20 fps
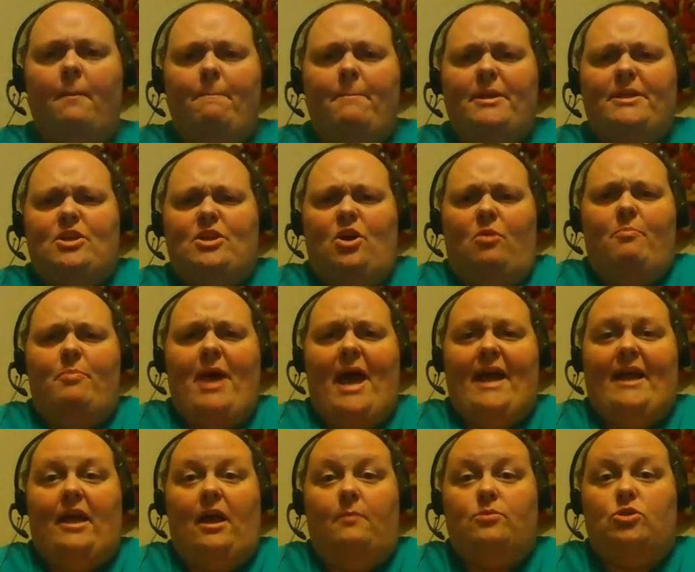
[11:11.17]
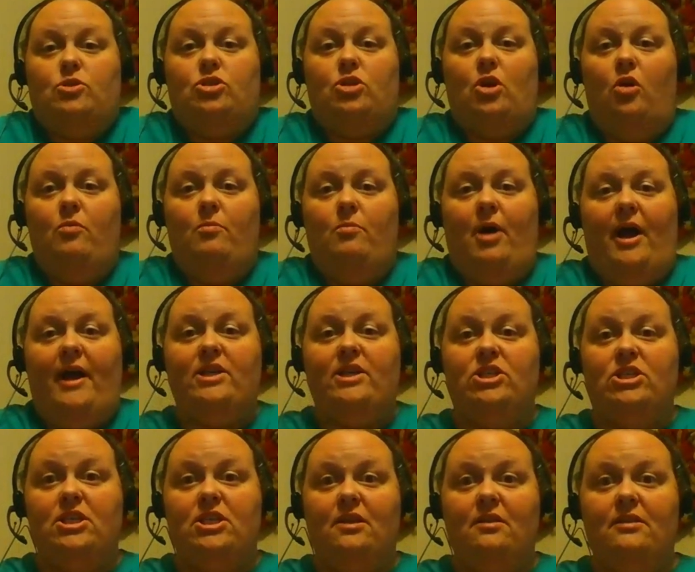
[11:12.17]
but don't back up so
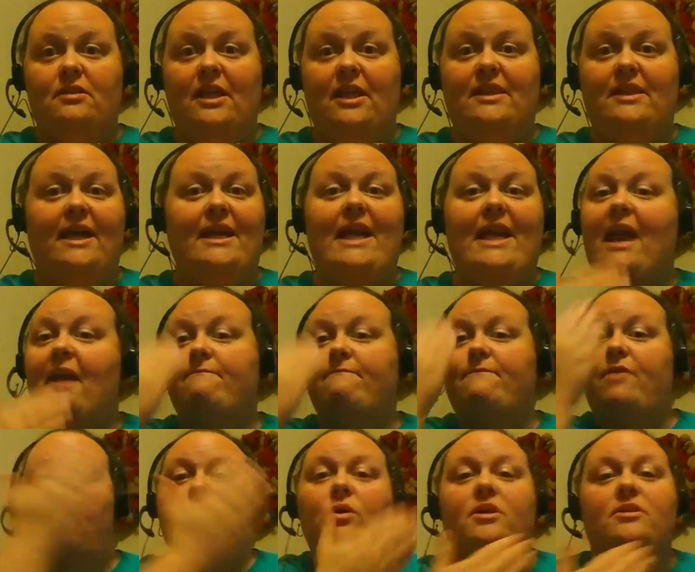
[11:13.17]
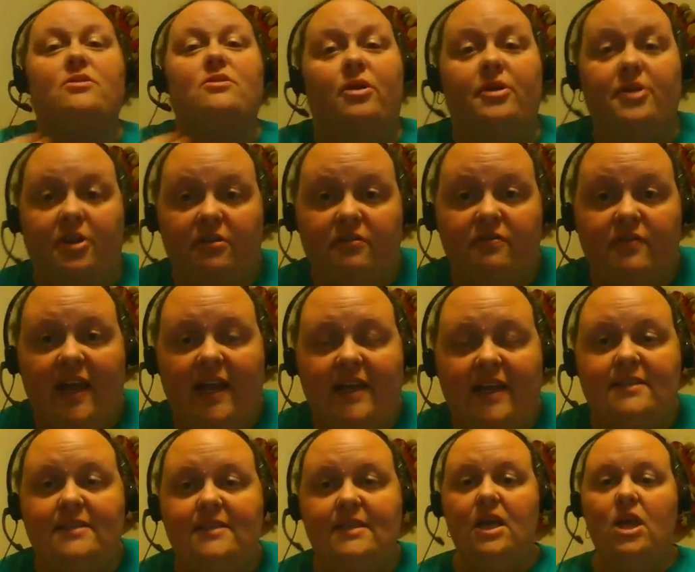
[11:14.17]
much that they can't focus on your
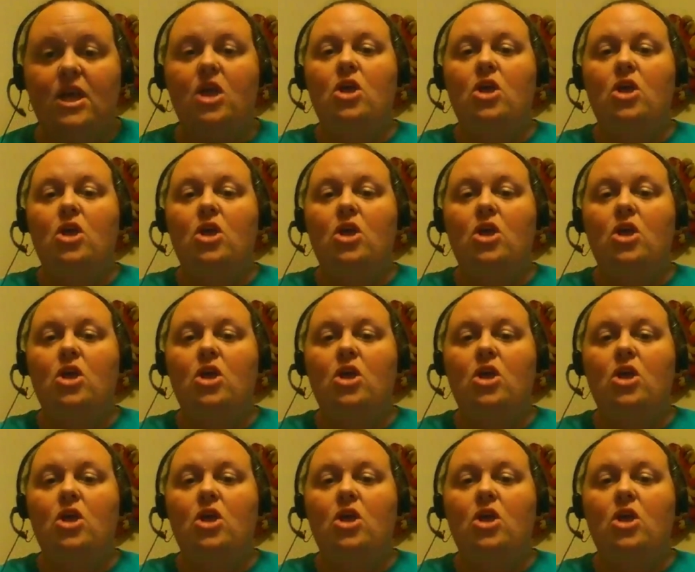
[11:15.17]
face.